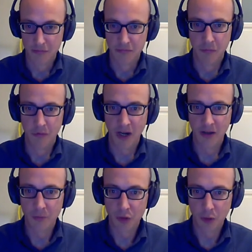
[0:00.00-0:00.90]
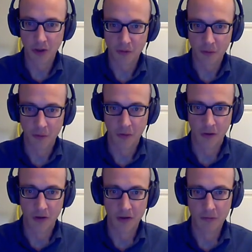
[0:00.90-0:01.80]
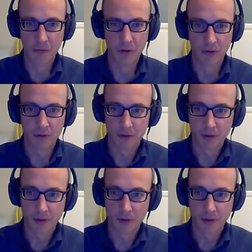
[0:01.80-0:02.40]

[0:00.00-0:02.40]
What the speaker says: random choice, or even worse.